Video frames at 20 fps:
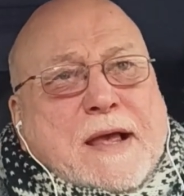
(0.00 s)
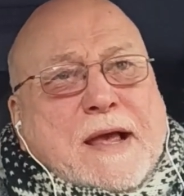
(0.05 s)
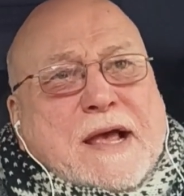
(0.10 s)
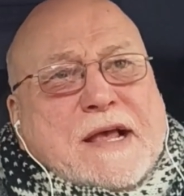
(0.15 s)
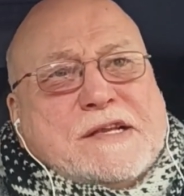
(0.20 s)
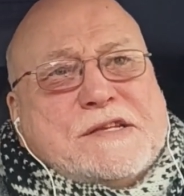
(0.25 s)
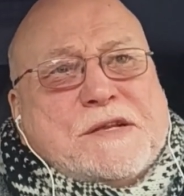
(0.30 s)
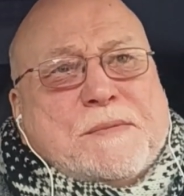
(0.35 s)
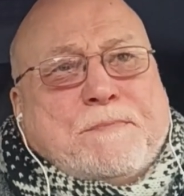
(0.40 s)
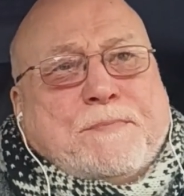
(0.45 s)

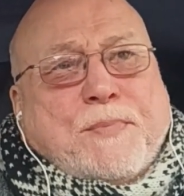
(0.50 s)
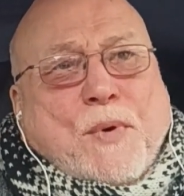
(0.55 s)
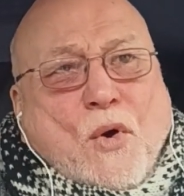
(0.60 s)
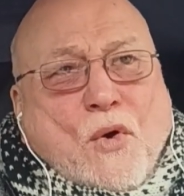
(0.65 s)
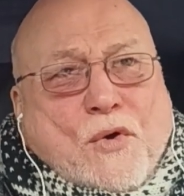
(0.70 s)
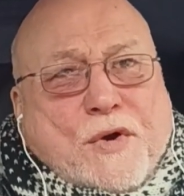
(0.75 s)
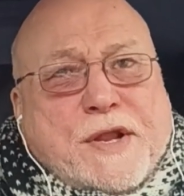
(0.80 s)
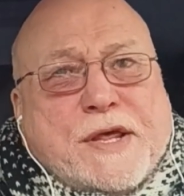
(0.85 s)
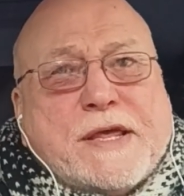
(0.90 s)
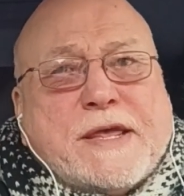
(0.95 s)
as a
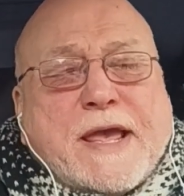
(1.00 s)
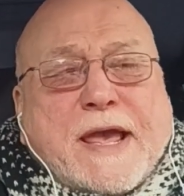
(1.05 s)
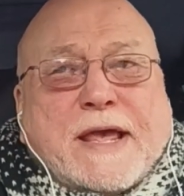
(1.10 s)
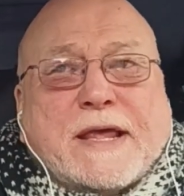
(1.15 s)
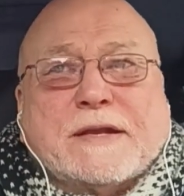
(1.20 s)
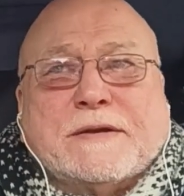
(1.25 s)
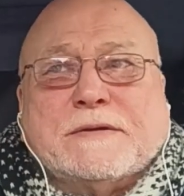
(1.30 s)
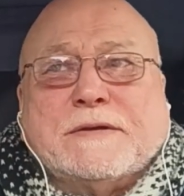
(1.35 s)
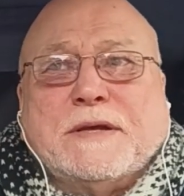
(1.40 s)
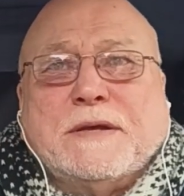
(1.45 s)

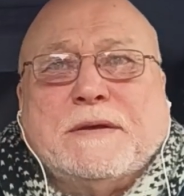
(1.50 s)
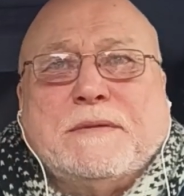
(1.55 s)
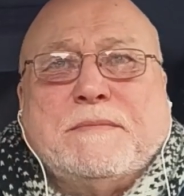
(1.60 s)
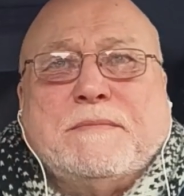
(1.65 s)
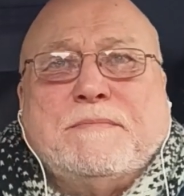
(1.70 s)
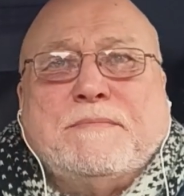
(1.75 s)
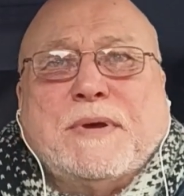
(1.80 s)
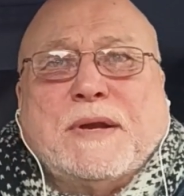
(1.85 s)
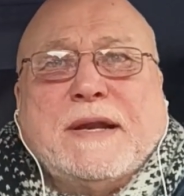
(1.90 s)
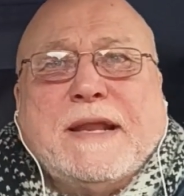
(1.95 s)
born-again
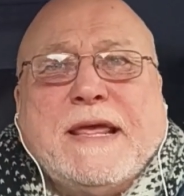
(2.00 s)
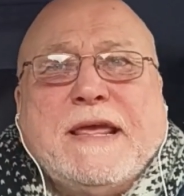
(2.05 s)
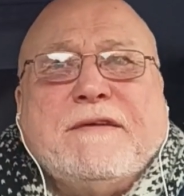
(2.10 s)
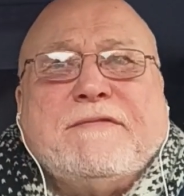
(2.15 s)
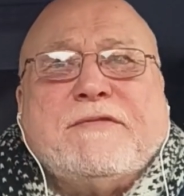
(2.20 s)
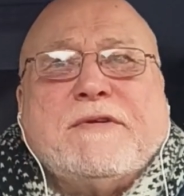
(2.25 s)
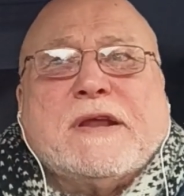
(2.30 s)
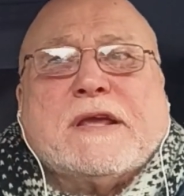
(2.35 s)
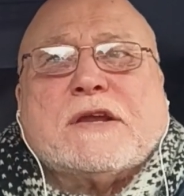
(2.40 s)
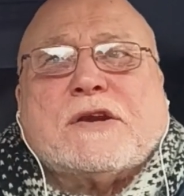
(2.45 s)

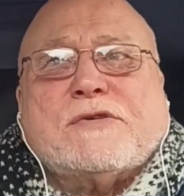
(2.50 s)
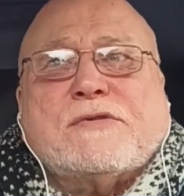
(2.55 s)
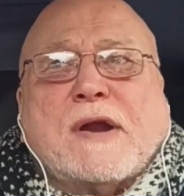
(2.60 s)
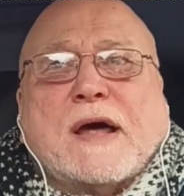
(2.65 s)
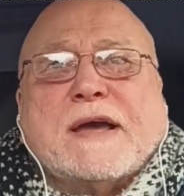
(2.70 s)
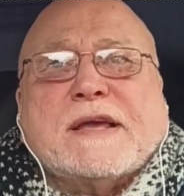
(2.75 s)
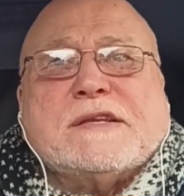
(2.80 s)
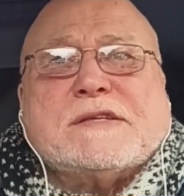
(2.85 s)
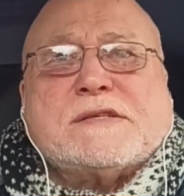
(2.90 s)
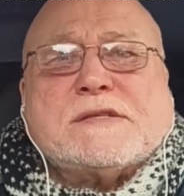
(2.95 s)
believer in
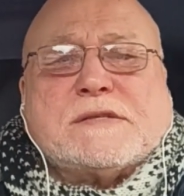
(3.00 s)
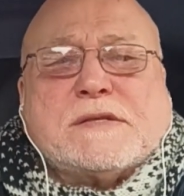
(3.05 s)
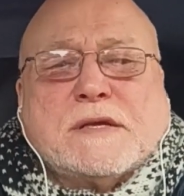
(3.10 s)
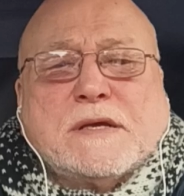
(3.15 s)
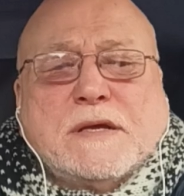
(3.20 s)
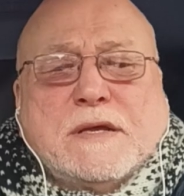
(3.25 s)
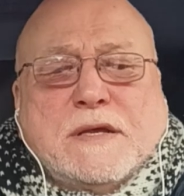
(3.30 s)
Christ,